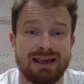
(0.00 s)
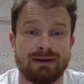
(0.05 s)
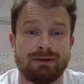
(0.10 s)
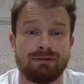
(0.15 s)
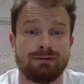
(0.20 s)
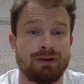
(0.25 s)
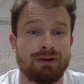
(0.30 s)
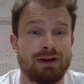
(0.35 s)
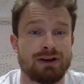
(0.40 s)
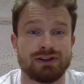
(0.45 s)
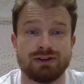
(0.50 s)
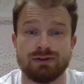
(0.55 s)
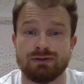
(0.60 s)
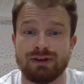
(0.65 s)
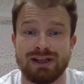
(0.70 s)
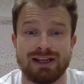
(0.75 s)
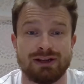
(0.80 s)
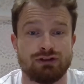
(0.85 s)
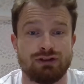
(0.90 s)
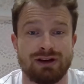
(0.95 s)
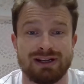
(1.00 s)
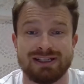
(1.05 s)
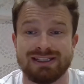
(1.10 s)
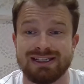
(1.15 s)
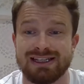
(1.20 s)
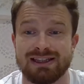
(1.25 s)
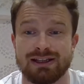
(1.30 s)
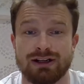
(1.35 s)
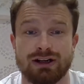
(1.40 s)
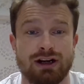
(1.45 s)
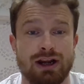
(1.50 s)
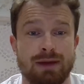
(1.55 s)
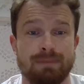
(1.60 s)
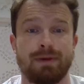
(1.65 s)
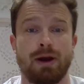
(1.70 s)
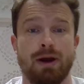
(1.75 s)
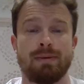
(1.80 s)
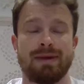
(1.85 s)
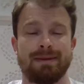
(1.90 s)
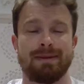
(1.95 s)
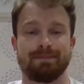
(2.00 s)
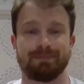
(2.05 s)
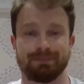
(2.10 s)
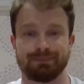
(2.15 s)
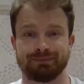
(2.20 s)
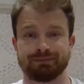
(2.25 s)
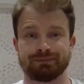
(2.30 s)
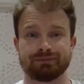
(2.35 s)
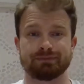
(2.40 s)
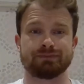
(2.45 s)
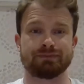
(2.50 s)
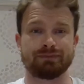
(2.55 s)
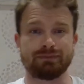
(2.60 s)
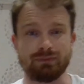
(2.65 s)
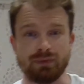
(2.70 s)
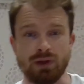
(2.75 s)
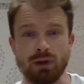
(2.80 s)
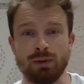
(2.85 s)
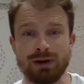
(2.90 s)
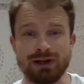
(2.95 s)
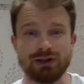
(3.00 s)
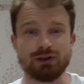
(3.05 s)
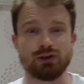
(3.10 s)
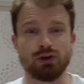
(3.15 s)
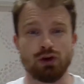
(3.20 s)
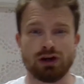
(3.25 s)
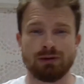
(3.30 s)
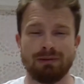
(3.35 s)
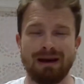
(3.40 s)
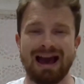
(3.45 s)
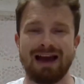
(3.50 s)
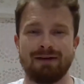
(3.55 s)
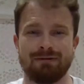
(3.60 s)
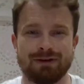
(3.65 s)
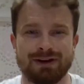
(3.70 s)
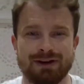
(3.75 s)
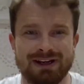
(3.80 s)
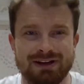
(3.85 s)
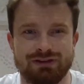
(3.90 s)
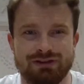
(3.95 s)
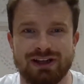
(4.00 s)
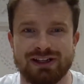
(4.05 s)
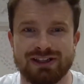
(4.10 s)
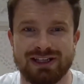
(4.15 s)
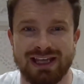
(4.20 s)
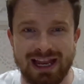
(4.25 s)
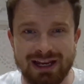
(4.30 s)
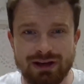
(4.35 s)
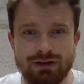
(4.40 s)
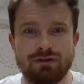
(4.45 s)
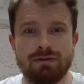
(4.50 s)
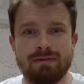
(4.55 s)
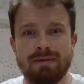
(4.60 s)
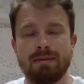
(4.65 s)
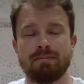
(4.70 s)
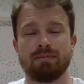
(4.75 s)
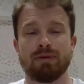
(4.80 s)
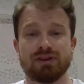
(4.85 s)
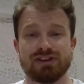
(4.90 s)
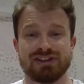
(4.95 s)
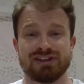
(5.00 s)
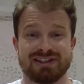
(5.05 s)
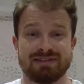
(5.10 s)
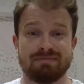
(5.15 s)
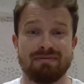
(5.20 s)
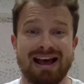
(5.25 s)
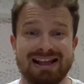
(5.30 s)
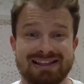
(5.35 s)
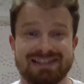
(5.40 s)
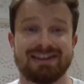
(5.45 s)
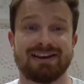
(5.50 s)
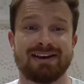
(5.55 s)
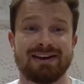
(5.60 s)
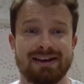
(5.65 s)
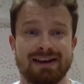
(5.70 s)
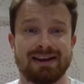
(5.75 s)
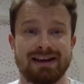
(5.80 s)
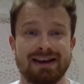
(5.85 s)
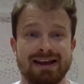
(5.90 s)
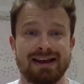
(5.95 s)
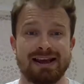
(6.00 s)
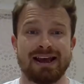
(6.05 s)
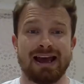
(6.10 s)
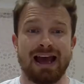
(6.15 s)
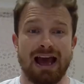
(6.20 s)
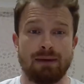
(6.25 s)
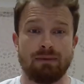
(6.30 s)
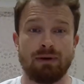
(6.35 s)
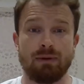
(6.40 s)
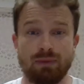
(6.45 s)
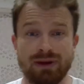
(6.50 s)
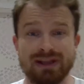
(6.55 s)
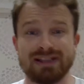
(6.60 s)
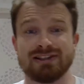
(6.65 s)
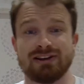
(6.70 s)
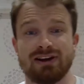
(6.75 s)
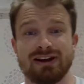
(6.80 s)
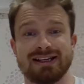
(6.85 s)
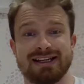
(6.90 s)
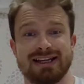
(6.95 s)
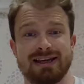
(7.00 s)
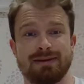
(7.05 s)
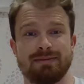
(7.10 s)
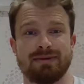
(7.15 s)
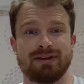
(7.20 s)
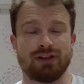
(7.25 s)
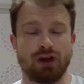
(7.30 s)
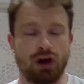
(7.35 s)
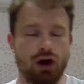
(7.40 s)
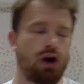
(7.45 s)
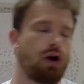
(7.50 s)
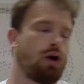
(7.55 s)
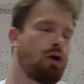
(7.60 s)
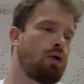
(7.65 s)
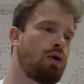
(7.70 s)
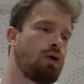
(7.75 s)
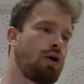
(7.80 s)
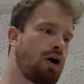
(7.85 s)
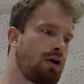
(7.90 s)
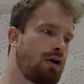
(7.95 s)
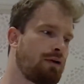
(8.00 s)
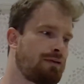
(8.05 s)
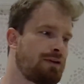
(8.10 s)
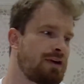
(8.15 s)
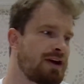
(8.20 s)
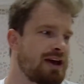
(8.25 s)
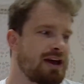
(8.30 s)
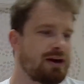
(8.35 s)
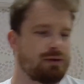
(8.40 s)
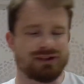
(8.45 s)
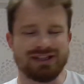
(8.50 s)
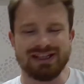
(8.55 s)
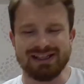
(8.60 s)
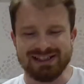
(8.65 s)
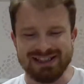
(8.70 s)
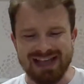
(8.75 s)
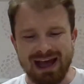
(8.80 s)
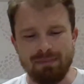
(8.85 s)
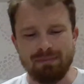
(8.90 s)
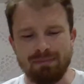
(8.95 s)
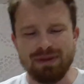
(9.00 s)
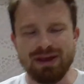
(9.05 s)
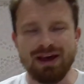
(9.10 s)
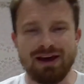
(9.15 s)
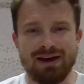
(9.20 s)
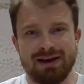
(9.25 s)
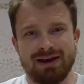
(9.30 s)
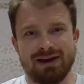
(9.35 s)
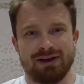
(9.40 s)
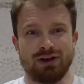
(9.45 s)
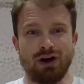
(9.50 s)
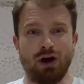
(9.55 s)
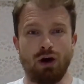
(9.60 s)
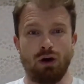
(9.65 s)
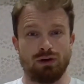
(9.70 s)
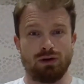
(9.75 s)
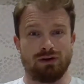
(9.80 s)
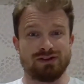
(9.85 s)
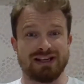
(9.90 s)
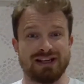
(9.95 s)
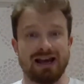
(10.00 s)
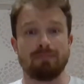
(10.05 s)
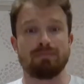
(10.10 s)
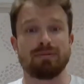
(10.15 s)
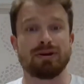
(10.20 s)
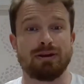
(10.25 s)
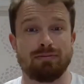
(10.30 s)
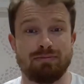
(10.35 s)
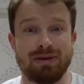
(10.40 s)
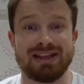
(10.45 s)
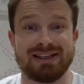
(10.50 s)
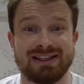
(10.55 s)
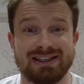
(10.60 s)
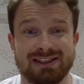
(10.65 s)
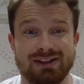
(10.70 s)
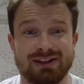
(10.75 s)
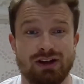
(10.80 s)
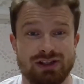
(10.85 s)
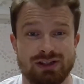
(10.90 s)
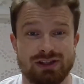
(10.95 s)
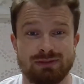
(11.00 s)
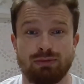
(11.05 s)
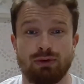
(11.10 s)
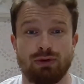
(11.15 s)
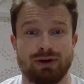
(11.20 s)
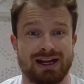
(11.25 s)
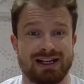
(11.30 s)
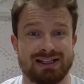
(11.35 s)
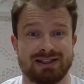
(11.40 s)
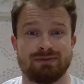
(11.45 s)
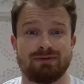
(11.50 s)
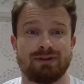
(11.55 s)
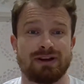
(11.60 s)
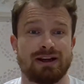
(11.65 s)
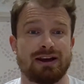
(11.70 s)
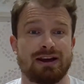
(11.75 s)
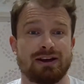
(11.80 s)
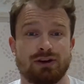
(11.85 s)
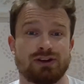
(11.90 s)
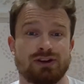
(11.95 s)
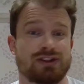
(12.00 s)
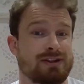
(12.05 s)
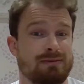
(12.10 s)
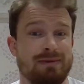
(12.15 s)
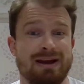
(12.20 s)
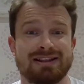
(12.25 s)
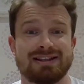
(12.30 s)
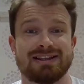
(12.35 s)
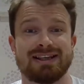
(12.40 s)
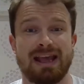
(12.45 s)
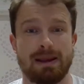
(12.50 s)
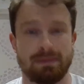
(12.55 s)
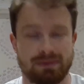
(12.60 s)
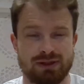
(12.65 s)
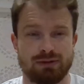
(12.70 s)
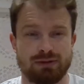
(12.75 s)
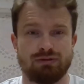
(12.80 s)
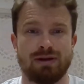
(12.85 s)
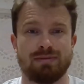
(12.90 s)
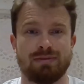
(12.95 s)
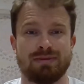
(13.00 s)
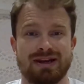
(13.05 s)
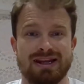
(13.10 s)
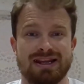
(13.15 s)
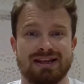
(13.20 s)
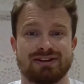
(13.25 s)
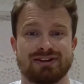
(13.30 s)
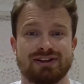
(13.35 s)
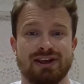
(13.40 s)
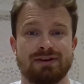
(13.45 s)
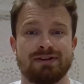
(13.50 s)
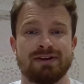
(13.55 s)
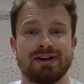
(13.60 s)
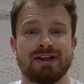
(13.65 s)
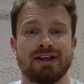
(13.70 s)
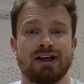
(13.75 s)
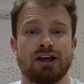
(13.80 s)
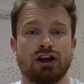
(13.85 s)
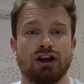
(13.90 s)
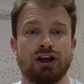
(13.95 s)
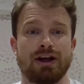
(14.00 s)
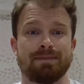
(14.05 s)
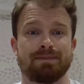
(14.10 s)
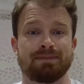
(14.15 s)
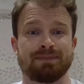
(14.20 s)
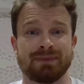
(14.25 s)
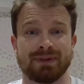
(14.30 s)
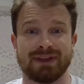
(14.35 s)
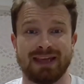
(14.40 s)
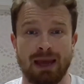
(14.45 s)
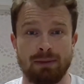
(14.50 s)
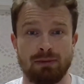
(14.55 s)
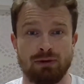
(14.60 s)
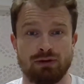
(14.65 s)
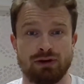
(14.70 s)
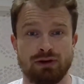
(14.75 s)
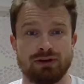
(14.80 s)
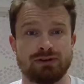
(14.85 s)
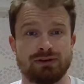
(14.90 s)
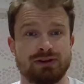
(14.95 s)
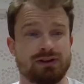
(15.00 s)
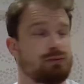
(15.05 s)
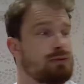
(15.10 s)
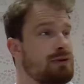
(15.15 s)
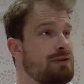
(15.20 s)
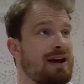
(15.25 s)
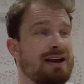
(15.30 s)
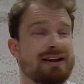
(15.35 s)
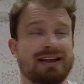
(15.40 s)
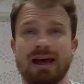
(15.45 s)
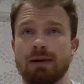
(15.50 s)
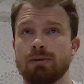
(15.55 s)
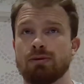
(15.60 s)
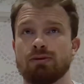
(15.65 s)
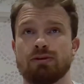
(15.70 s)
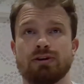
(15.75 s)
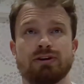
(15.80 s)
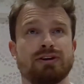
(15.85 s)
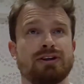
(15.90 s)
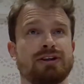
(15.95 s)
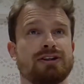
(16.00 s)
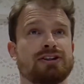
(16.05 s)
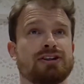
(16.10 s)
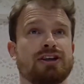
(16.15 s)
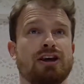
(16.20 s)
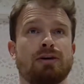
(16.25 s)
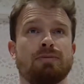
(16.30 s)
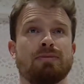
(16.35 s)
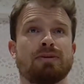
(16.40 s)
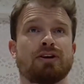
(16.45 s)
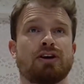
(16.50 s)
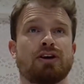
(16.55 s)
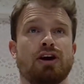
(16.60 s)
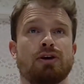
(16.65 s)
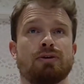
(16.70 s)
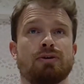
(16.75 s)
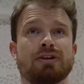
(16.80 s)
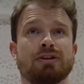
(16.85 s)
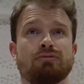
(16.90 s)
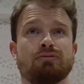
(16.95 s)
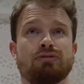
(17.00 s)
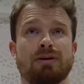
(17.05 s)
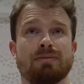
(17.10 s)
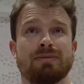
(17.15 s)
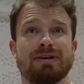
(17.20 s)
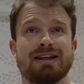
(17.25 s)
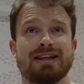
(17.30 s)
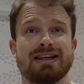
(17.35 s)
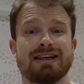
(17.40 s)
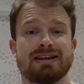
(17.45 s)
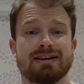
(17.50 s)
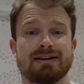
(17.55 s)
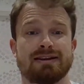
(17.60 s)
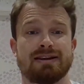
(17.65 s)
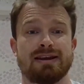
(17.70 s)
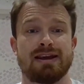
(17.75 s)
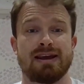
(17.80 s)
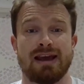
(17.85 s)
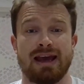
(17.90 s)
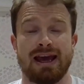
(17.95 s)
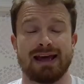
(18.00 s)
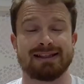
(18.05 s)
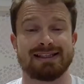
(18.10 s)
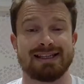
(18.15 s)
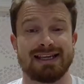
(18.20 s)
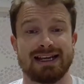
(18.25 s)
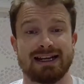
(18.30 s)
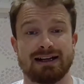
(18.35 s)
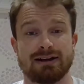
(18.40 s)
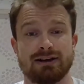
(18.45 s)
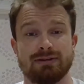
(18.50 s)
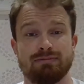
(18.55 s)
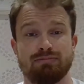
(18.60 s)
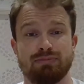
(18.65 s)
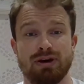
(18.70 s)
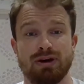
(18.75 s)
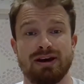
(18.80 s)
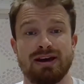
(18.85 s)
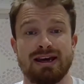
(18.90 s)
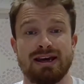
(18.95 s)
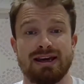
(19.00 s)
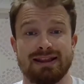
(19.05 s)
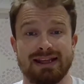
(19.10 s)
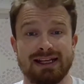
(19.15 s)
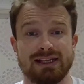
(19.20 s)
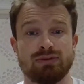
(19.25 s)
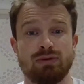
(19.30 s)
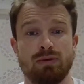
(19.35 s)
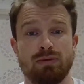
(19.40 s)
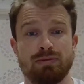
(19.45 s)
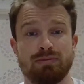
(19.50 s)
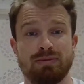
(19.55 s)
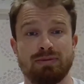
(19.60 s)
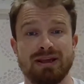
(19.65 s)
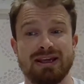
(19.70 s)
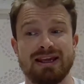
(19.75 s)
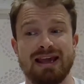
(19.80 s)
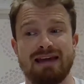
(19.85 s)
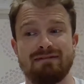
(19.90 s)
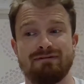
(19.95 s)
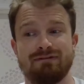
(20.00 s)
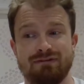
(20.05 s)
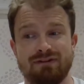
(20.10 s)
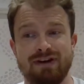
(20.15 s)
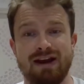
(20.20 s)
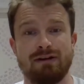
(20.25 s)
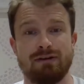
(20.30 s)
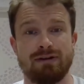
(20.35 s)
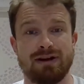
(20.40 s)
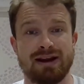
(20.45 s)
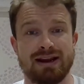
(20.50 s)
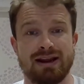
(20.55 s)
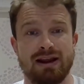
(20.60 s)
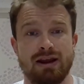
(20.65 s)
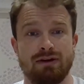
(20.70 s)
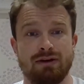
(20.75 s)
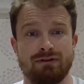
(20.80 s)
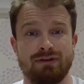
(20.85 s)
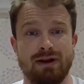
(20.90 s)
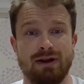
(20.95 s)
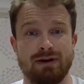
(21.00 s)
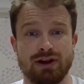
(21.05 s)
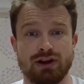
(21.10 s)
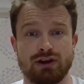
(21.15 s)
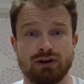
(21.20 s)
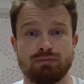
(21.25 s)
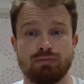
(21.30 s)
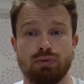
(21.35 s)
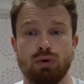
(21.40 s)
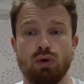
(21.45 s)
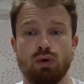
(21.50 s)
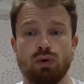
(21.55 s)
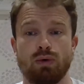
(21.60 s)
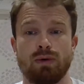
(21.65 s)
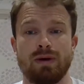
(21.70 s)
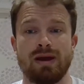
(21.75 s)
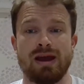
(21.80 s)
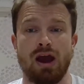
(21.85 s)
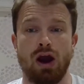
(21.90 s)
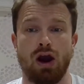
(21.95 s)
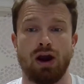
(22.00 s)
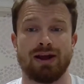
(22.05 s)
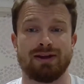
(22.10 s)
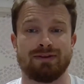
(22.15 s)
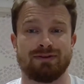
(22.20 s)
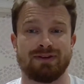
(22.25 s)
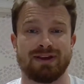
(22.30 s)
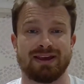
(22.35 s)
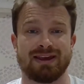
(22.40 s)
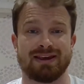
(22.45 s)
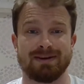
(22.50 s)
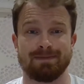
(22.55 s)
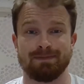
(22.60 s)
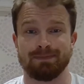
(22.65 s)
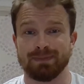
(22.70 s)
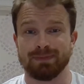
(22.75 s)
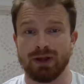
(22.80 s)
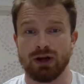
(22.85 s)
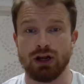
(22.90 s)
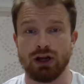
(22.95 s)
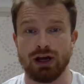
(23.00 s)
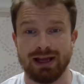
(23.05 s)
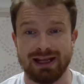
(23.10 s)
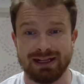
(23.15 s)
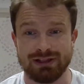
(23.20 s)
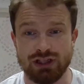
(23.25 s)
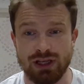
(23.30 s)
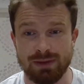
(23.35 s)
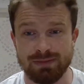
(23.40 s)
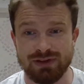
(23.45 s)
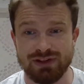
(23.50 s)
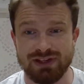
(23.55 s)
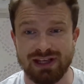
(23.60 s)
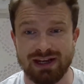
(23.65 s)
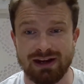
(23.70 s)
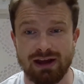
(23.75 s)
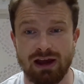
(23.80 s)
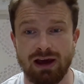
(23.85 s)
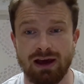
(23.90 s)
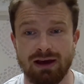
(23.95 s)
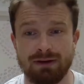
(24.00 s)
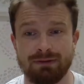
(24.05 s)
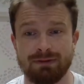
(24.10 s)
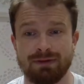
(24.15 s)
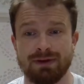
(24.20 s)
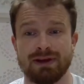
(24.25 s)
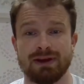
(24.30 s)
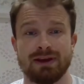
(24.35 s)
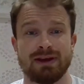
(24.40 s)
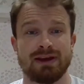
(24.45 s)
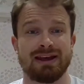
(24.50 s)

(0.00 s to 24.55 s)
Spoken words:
a big influx of interest in the club. I mean, when you talk about African interest, can you remember Samatta? And when we signed him, and the whole of, was it Zambia? The whole of Zambia basically started supporting Aston Villa because Samatta came to the Premier League. So, look, Cameroons, we've had Cameroonians come and go in the Premier League and to England, but this one would be a very, very good pool, I think. And look, in terms of centre-half,